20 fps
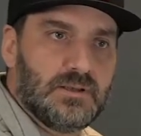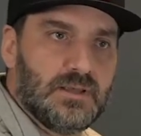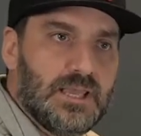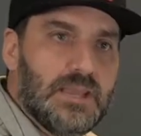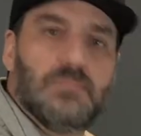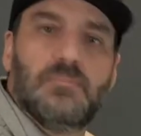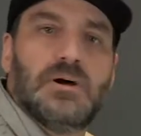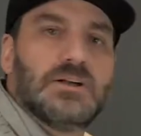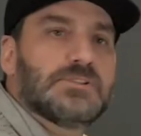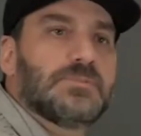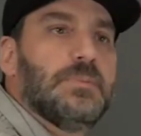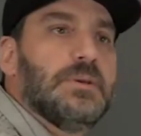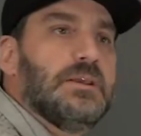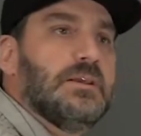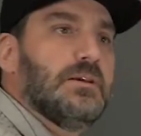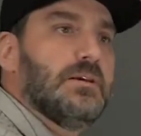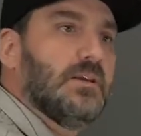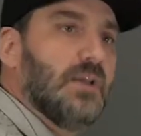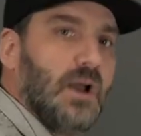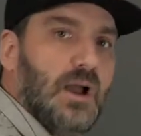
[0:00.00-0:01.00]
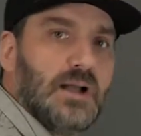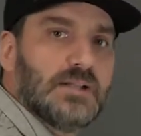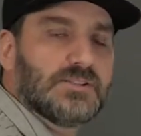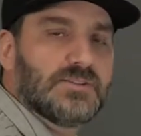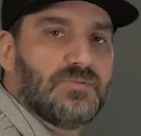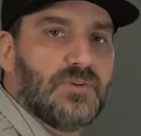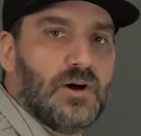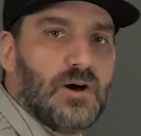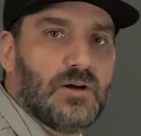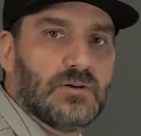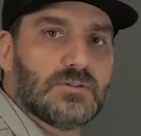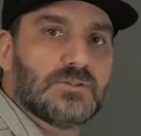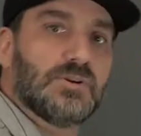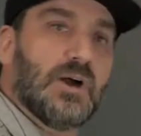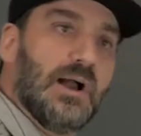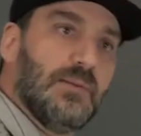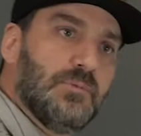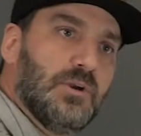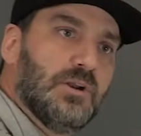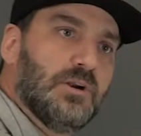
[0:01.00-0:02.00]
it must be God's fault,
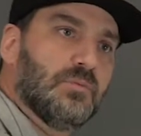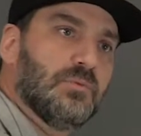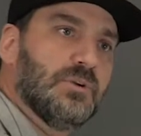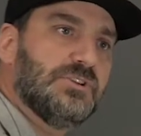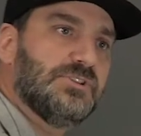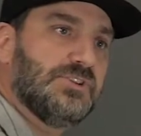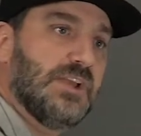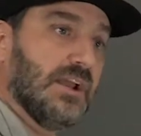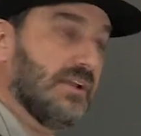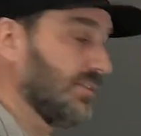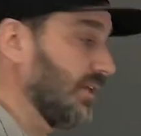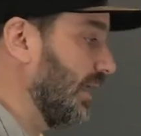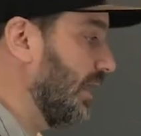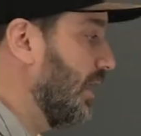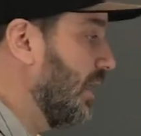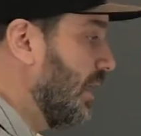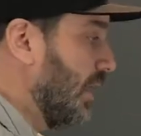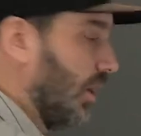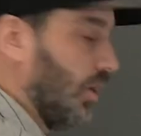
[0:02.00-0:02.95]
so I'm going to reject that.